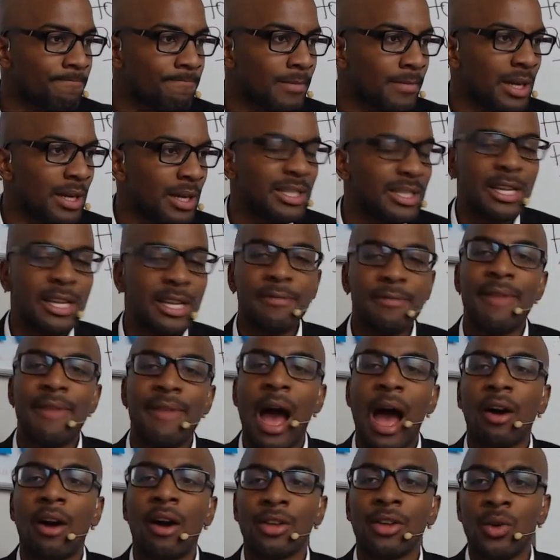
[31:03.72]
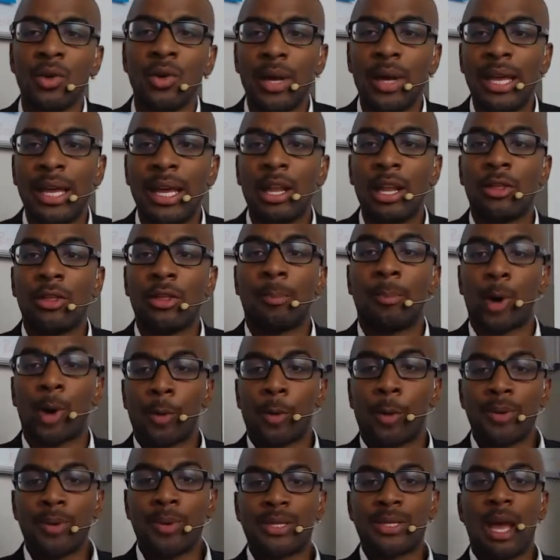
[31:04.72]
see value in the
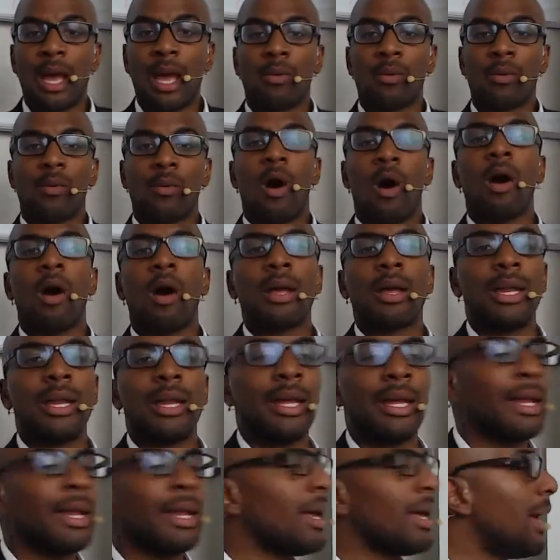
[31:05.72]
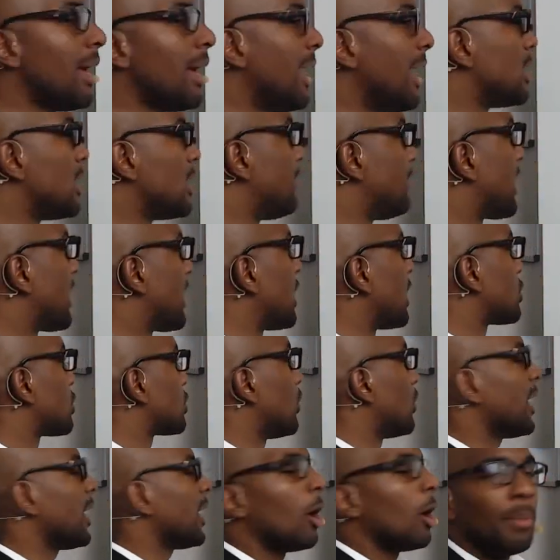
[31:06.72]
purpose that we're walking in is because
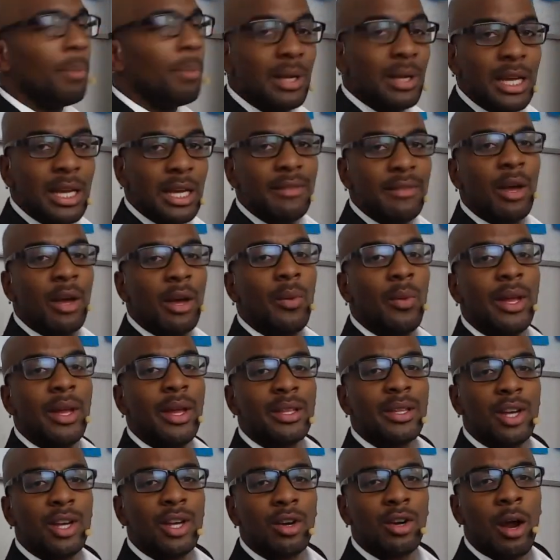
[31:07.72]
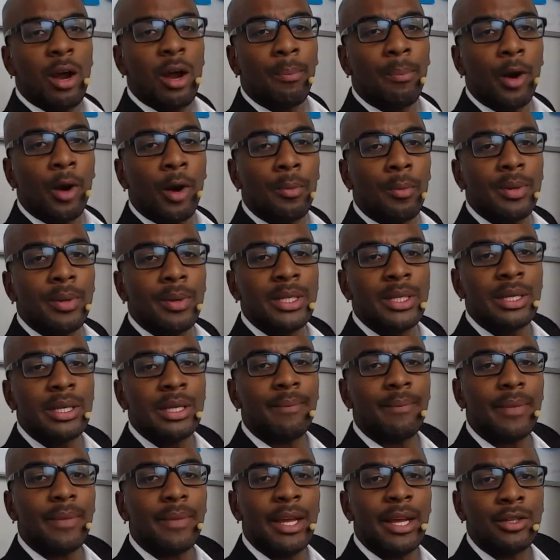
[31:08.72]
we don't believe that we can turn our purpose
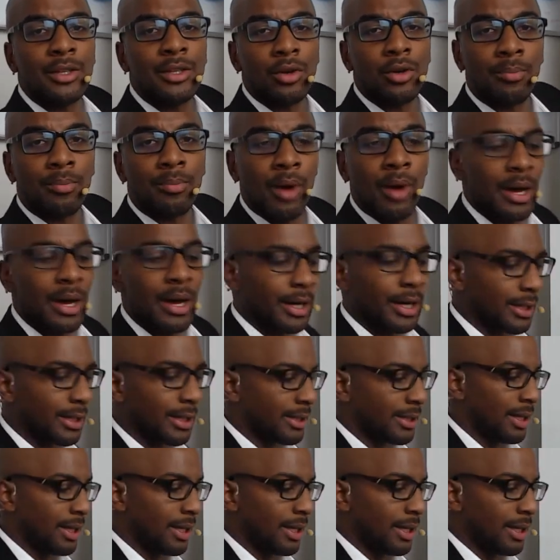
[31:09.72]
into a product.